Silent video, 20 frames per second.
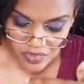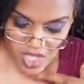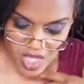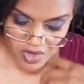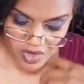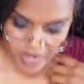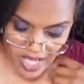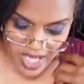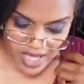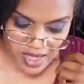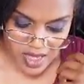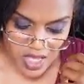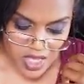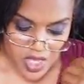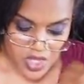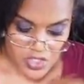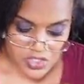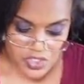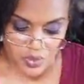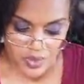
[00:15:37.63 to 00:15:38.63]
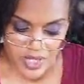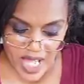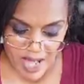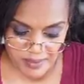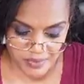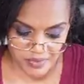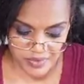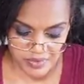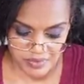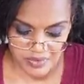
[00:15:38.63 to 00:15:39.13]
Okay, so what
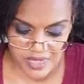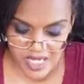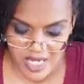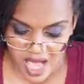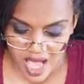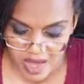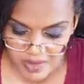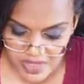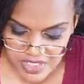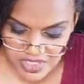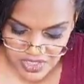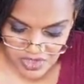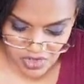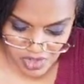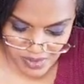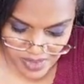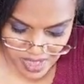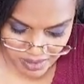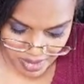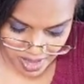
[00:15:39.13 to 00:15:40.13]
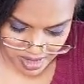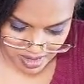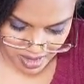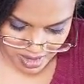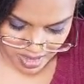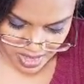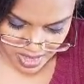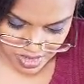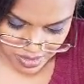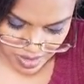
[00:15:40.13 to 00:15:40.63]
happened with me, I was discriminated
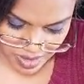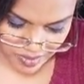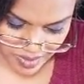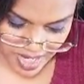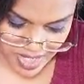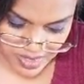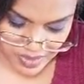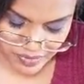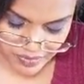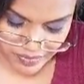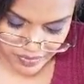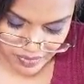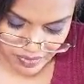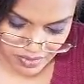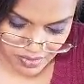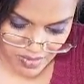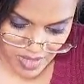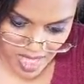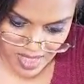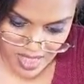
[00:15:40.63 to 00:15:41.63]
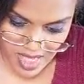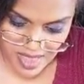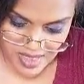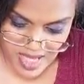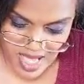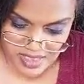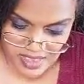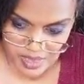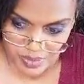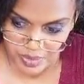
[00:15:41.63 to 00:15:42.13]
against my race. And
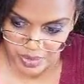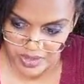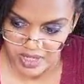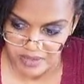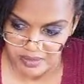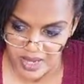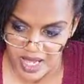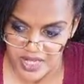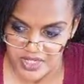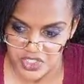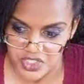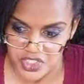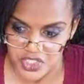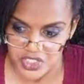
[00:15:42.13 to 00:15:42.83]
that's pretty much